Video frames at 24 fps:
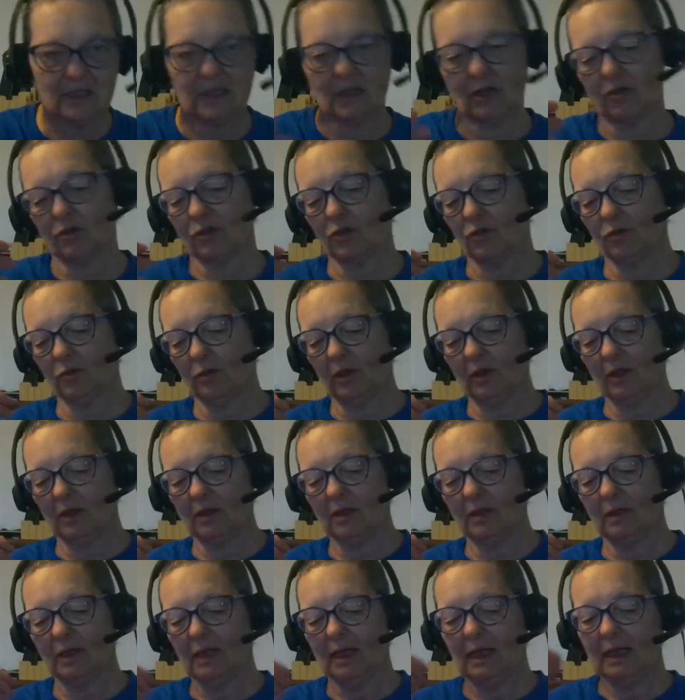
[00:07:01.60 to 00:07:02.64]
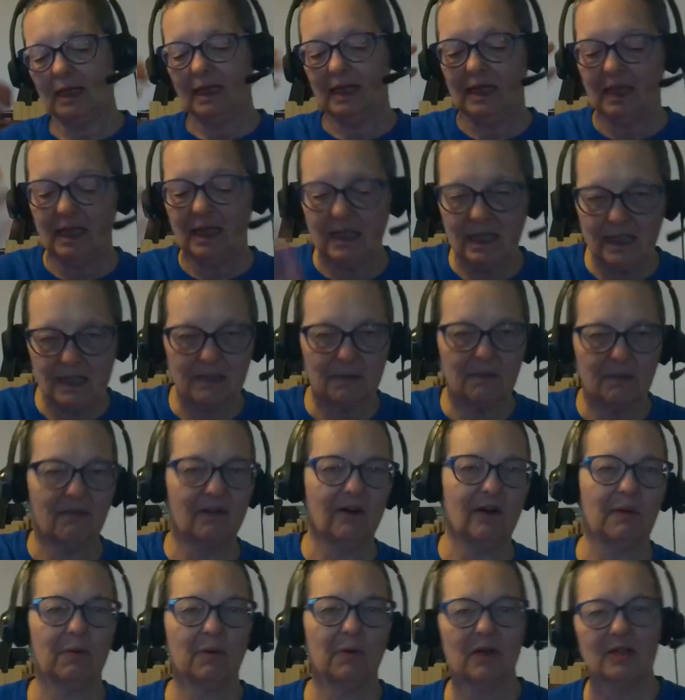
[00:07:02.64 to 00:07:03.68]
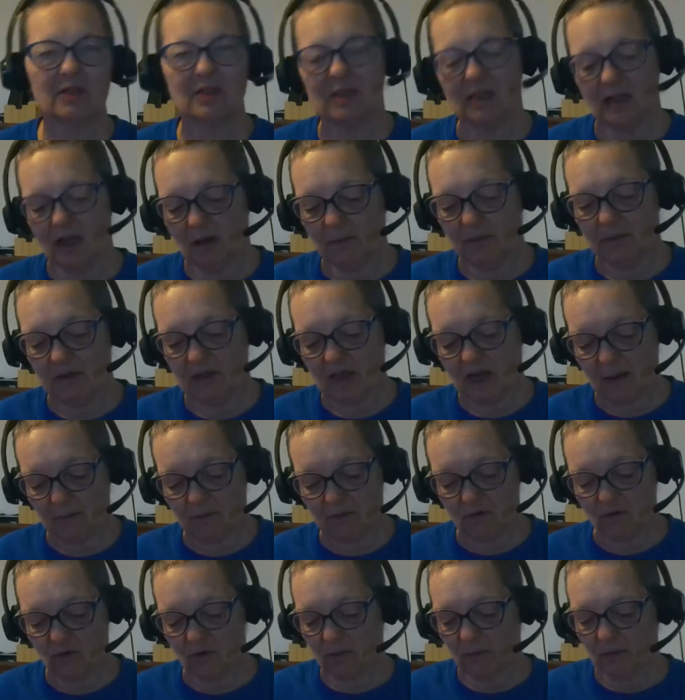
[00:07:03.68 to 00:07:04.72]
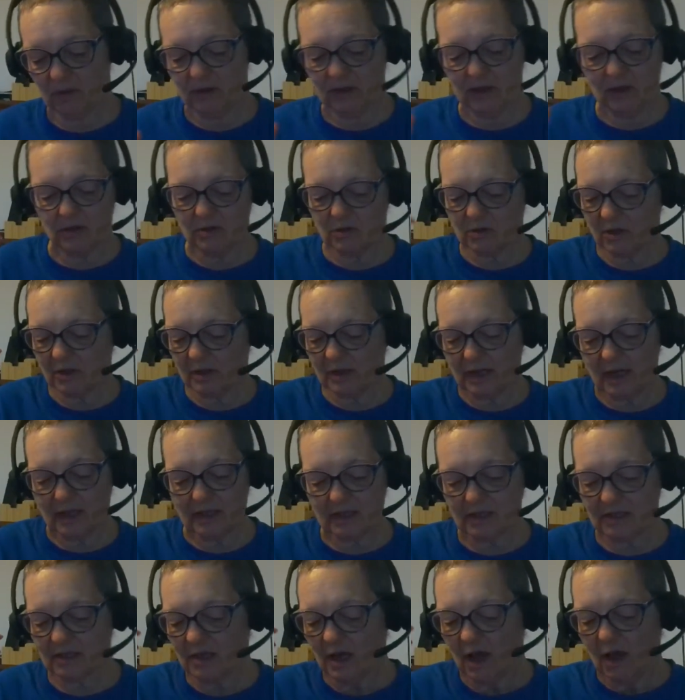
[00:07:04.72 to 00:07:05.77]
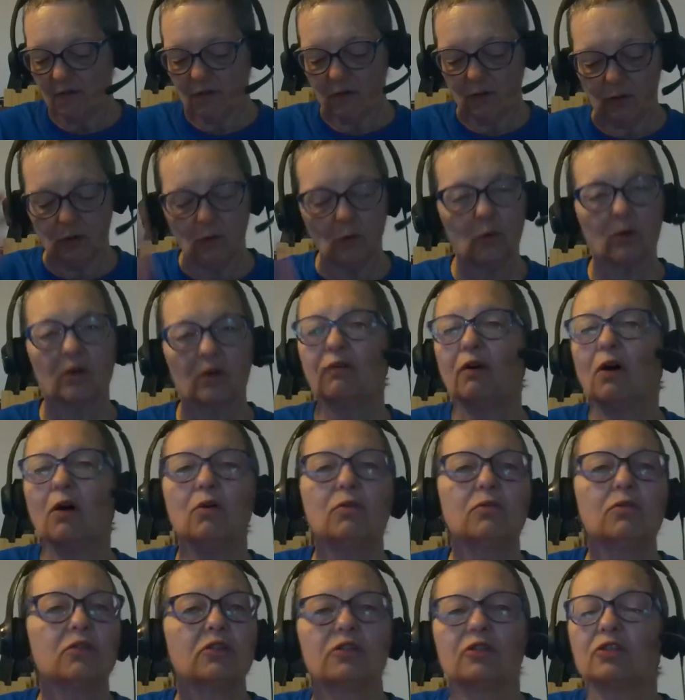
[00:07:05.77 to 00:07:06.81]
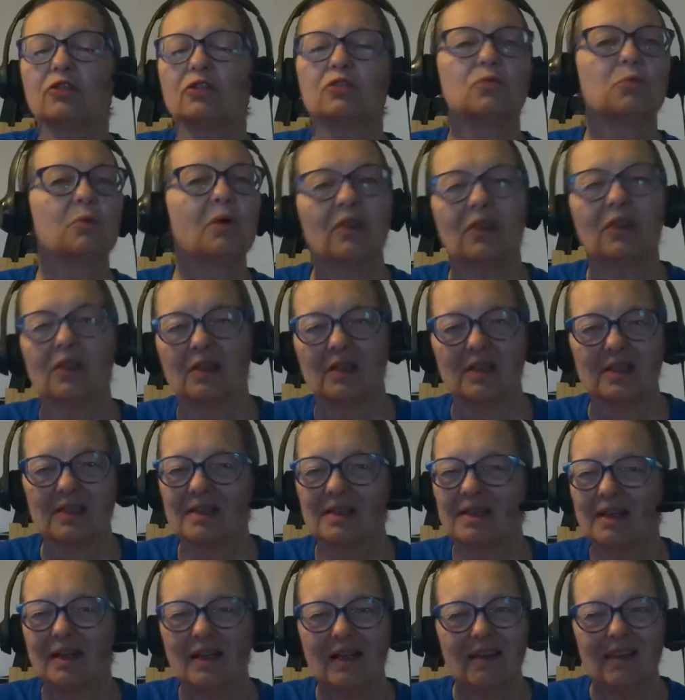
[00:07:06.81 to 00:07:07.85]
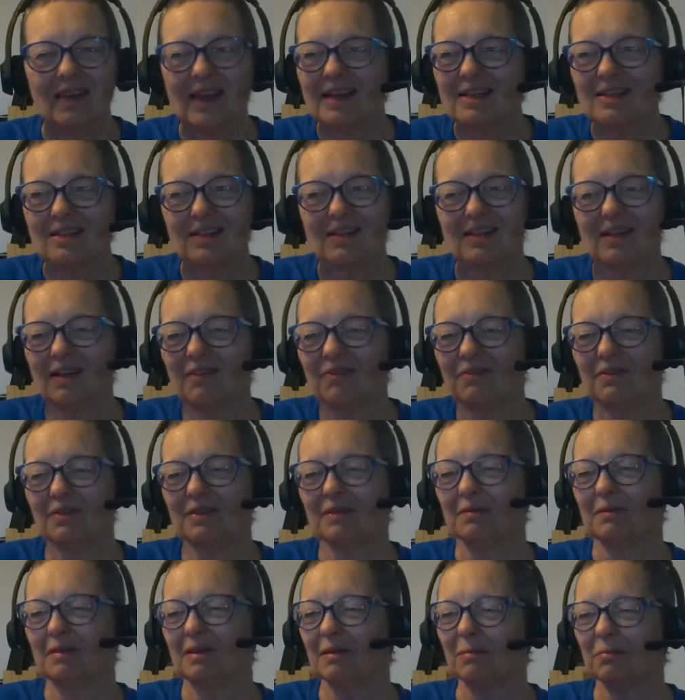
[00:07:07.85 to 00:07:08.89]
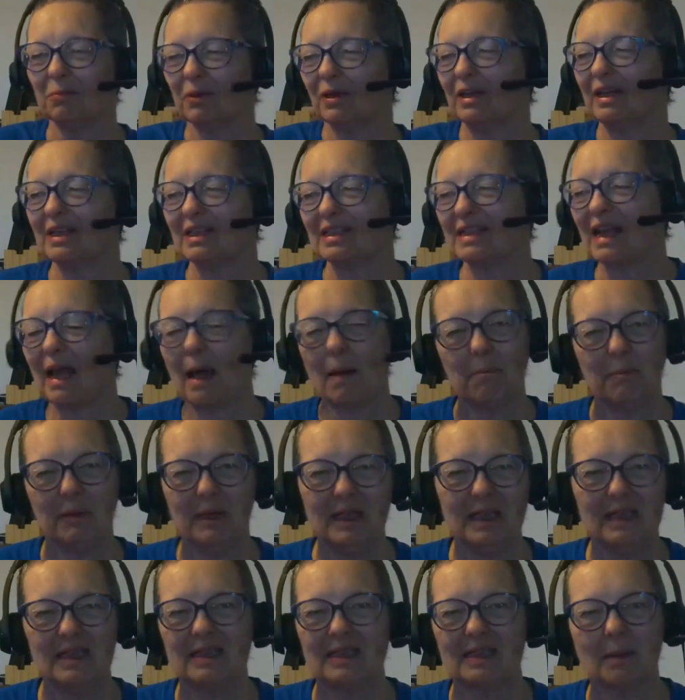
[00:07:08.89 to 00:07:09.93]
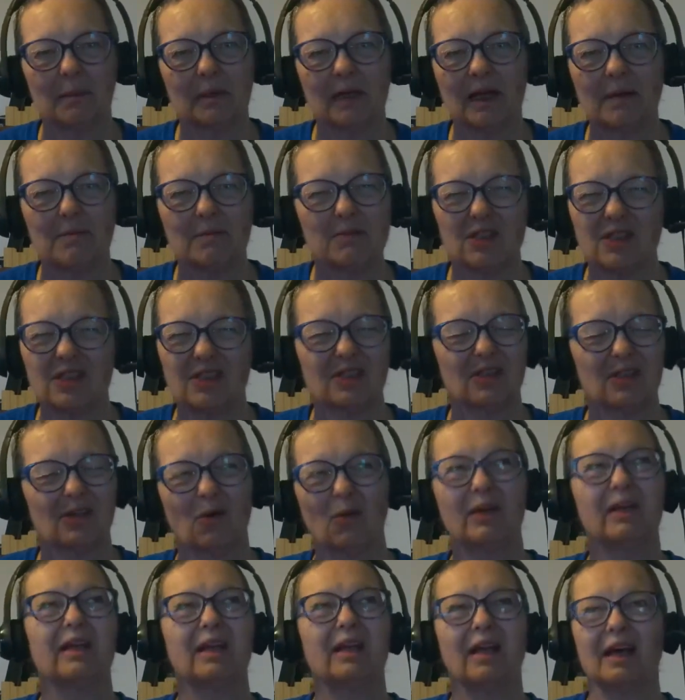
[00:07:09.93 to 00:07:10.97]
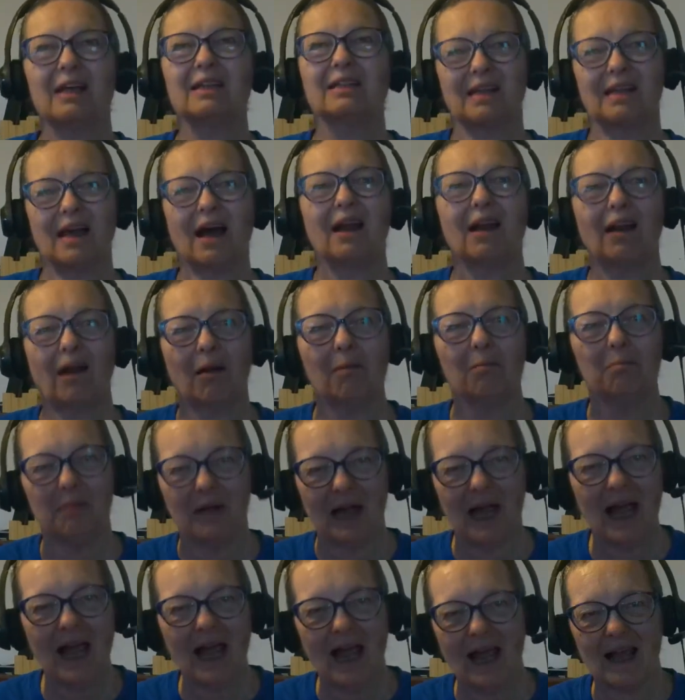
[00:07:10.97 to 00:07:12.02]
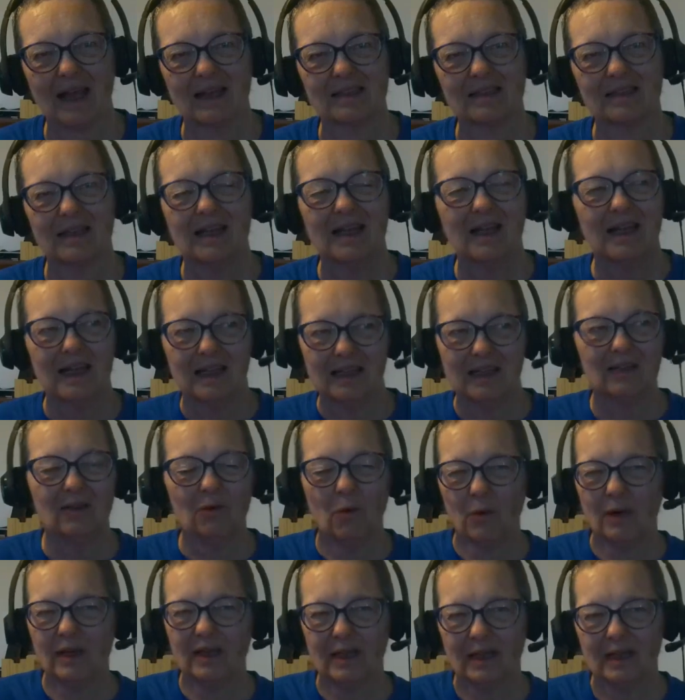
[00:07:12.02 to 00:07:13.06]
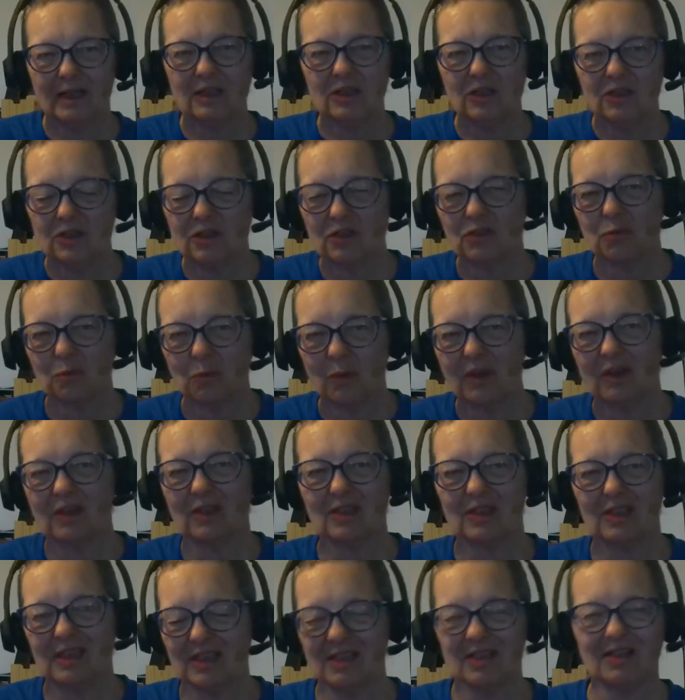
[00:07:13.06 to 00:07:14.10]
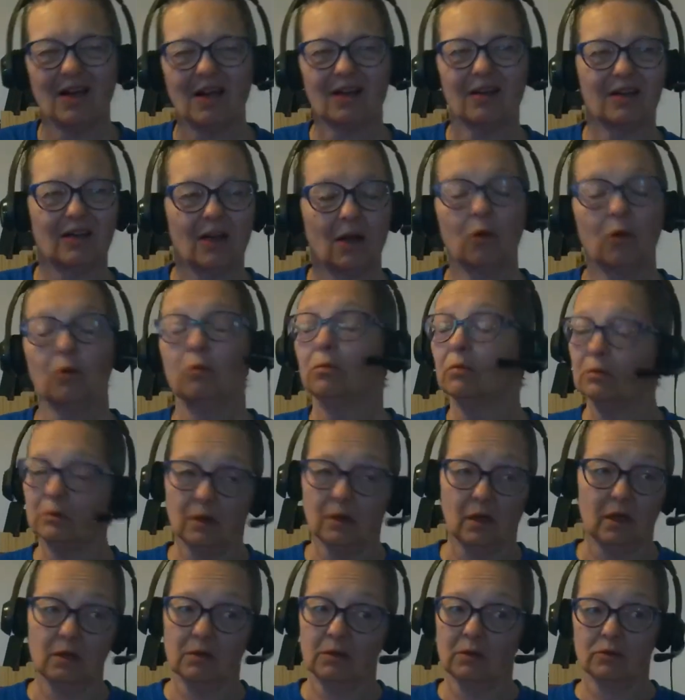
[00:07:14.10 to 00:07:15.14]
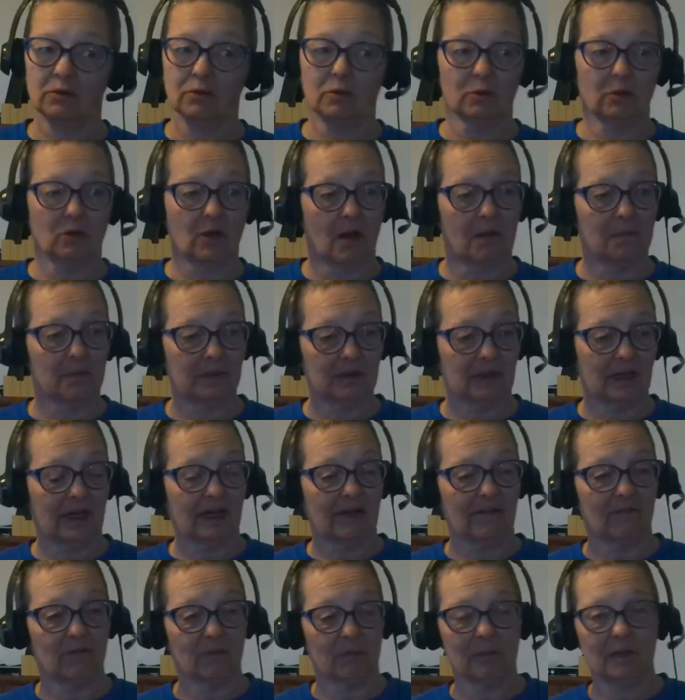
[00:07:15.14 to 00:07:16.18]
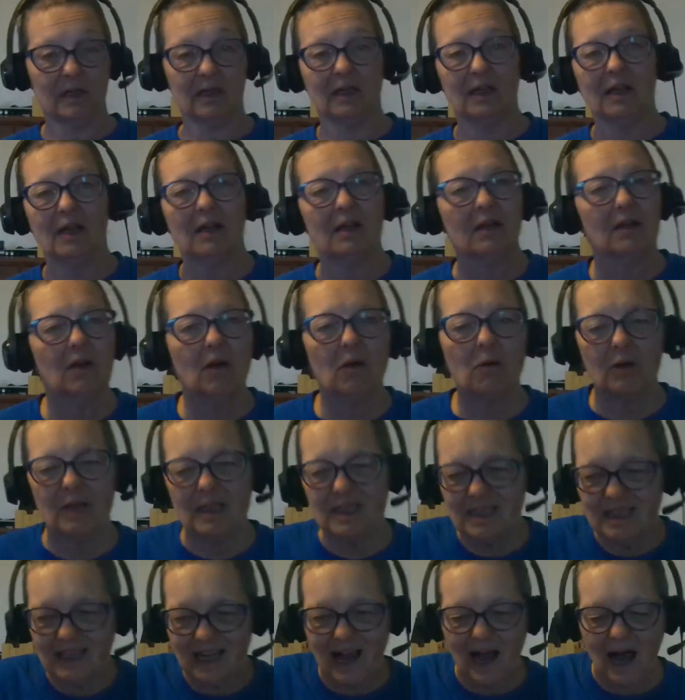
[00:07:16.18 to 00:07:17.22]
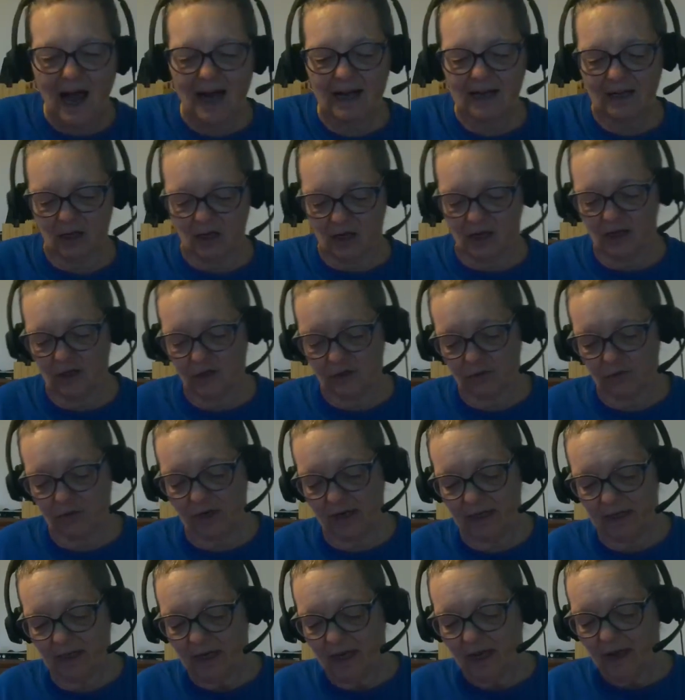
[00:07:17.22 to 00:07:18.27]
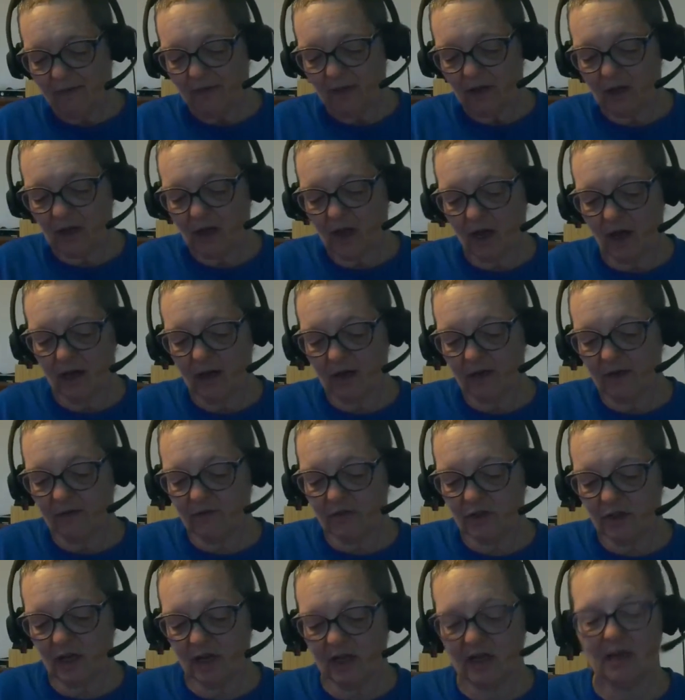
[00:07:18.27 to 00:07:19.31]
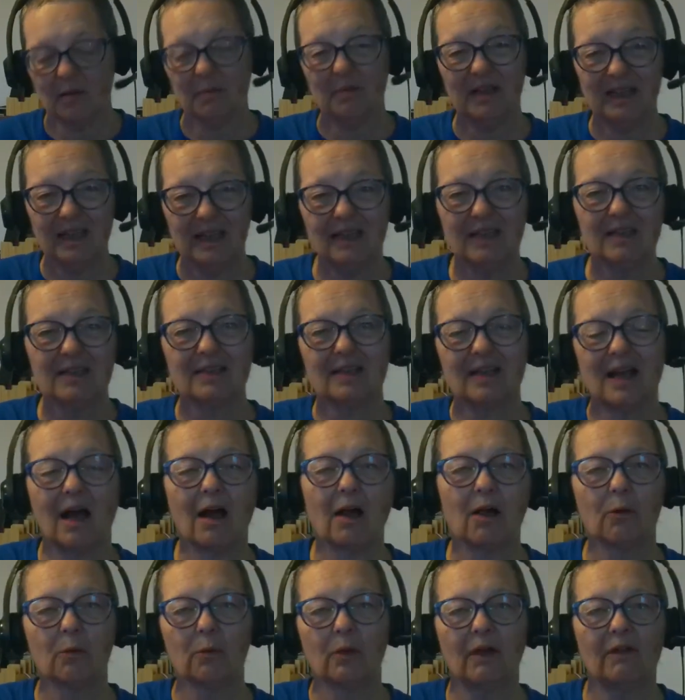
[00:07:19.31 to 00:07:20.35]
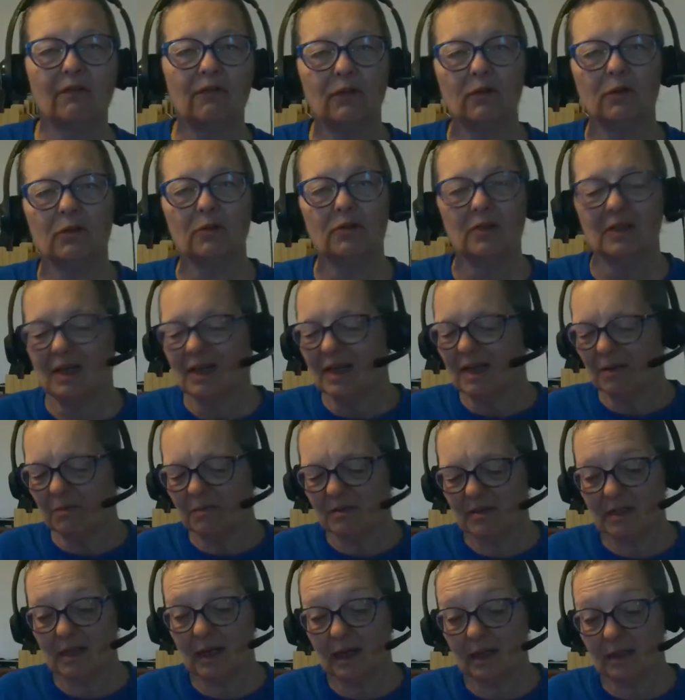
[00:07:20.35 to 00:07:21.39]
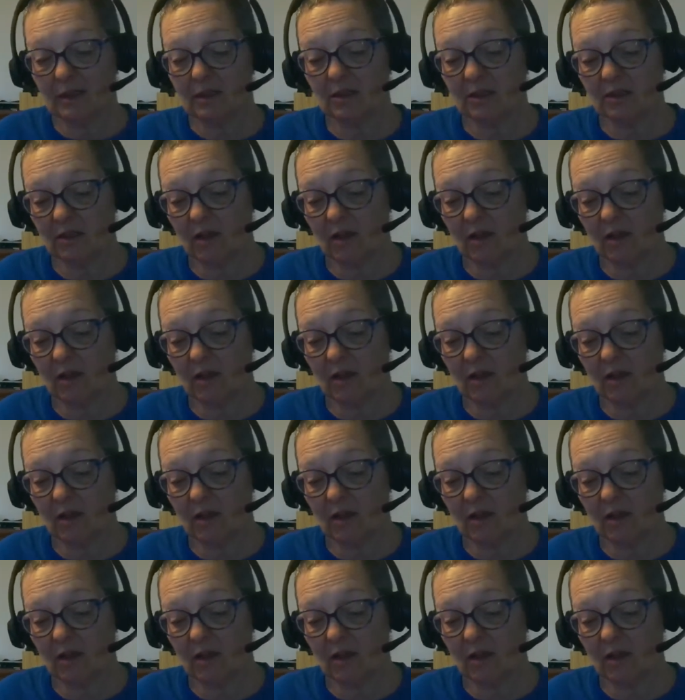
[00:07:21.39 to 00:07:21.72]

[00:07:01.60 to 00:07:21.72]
is our strength. He's a very present help in time of trouble. It goes on down says, the Lord of hosts is with us. That's enough to, to bring us that peace sometimes, just knowing God's got our backs, knowing that he's just with us. He's not going to go, oh, too complicated for me. No, he's got us, right? The God of Jacob is our refuge. It was like the